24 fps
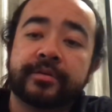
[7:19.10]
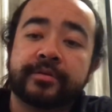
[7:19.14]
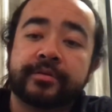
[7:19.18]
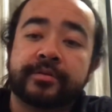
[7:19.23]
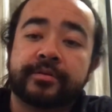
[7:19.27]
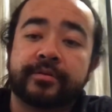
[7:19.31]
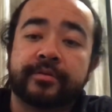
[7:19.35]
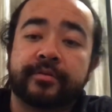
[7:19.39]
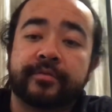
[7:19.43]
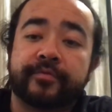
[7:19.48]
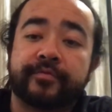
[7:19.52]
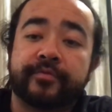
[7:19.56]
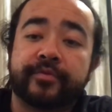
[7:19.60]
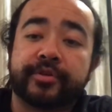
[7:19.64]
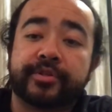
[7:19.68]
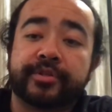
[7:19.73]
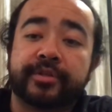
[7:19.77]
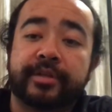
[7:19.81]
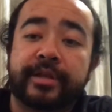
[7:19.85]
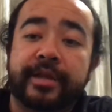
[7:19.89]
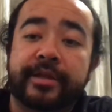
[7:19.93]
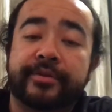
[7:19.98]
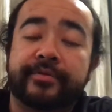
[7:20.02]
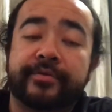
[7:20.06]
So
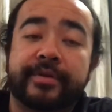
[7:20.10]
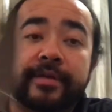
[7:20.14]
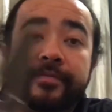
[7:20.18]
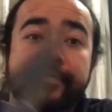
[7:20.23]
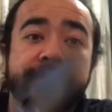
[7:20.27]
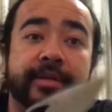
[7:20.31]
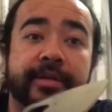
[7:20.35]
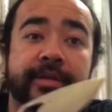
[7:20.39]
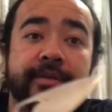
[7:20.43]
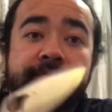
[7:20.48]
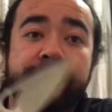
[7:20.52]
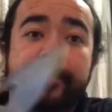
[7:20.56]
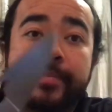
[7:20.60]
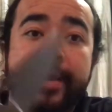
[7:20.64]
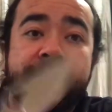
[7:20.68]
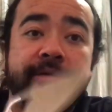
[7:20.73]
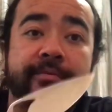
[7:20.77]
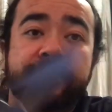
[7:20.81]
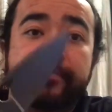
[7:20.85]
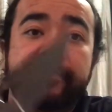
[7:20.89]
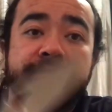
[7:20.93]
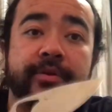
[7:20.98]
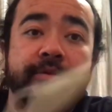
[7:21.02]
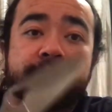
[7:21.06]
unfortunately, I do have to give a
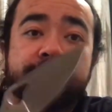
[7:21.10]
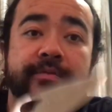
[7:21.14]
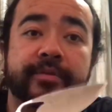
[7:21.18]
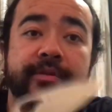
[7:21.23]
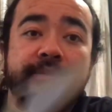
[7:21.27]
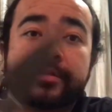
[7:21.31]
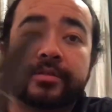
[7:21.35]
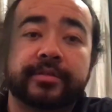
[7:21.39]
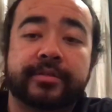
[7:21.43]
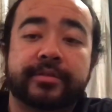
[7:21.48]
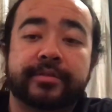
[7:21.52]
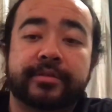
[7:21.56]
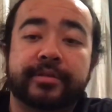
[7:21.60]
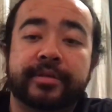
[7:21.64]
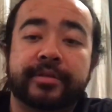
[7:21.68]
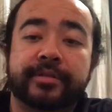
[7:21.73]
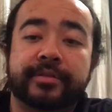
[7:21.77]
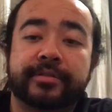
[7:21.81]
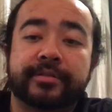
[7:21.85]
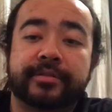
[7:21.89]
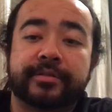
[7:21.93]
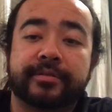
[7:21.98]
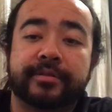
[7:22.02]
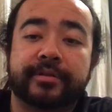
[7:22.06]
bad review of this.
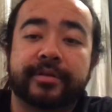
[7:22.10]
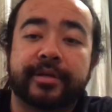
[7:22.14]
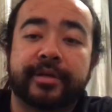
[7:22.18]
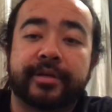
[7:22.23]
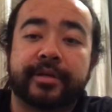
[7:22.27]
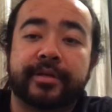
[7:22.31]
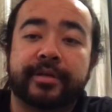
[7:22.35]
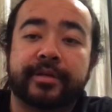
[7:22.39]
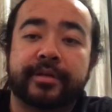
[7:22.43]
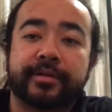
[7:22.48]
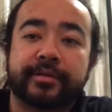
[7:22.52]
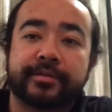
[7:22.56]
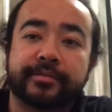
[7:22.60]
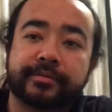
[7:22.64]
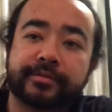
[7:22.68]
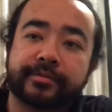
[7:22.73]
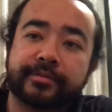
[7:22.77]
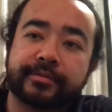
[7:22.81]
It's like,